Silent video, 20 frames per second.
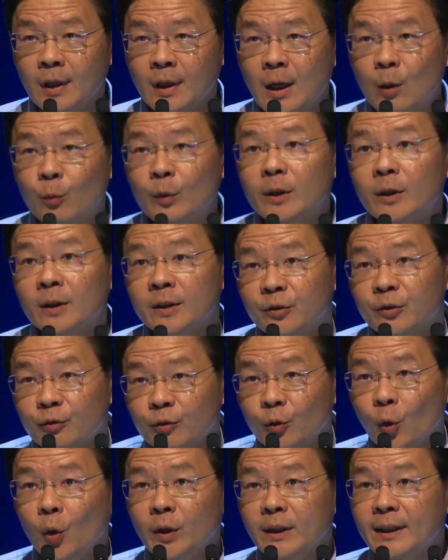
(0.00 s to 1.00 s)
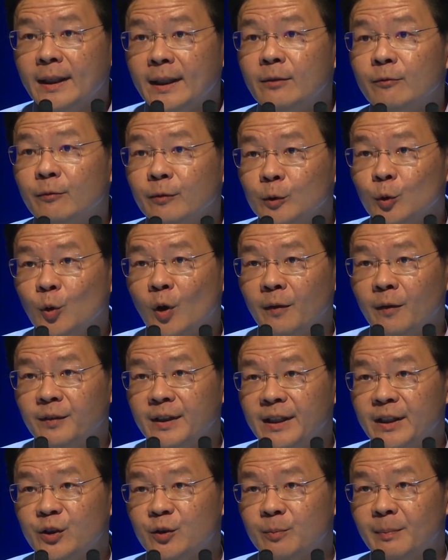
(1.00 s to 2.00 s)
We control the inflow of
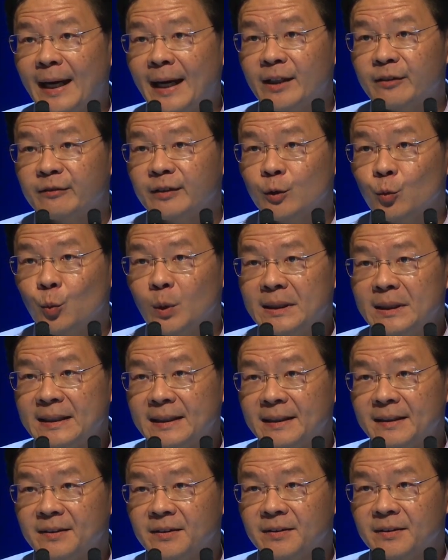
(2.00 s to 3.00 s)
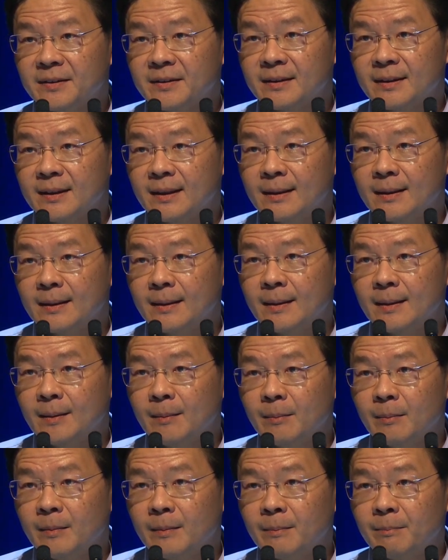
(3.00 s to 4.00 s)
these migrant workers,
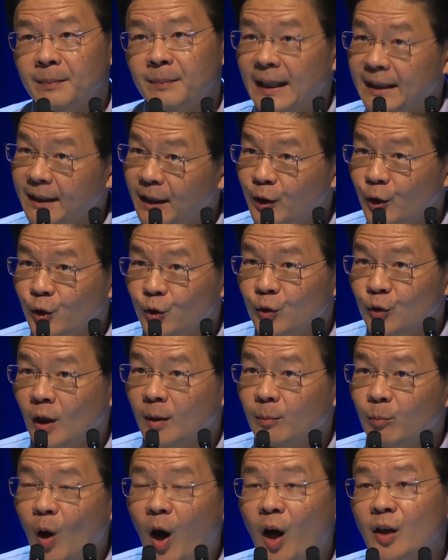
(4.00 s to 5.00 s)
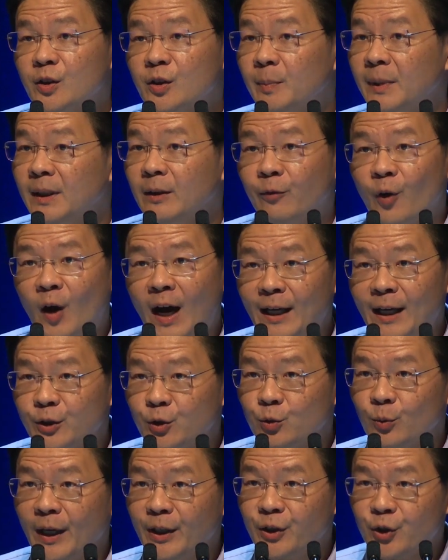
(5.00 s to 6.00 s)
but it is not possible for us
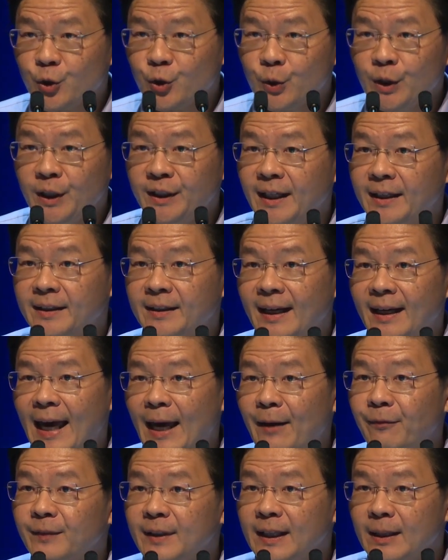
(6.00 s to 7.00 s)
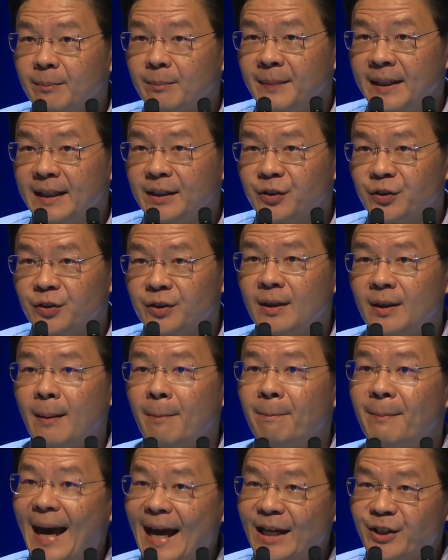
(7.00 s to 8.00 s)
to ensure that their ethnic mix
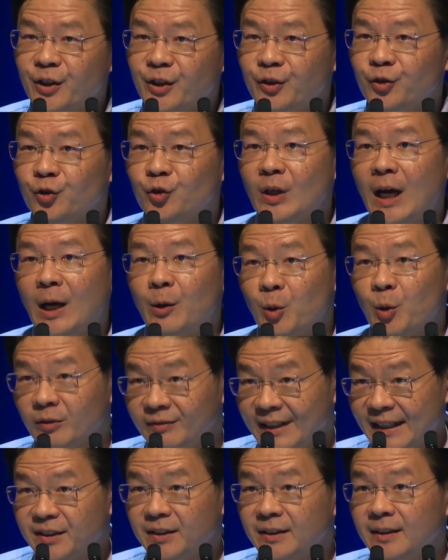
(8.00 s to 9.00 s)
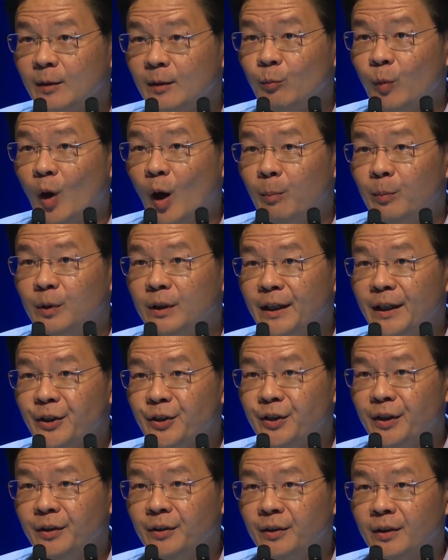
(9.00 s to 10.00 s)
matches our resident
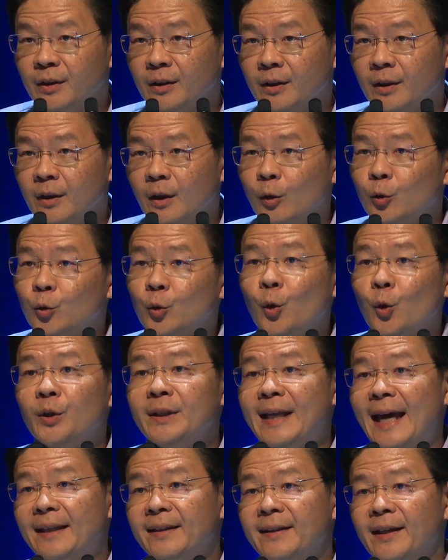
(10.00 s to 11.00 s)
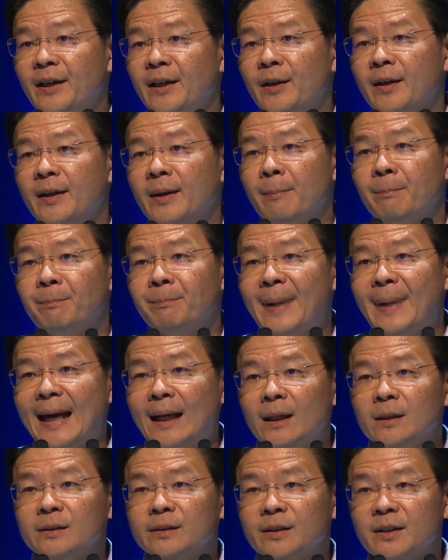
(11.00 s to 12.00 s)
population, nor that they
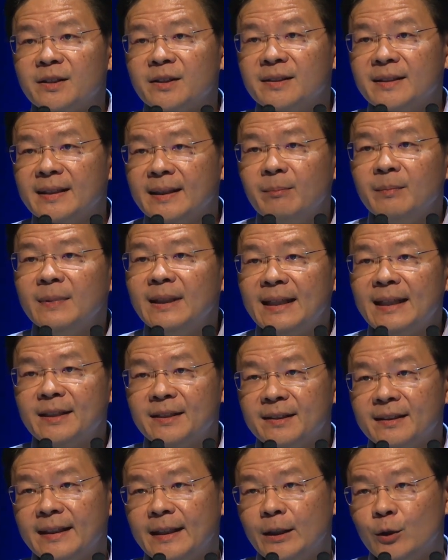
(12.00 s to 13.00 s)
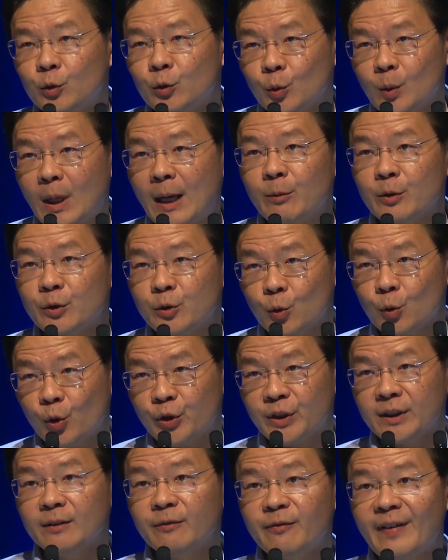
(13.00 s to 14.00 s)
meld seamlessly into our
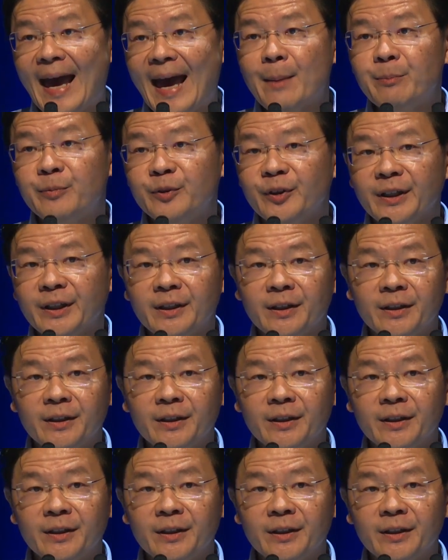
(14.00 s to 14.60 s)
social fabric.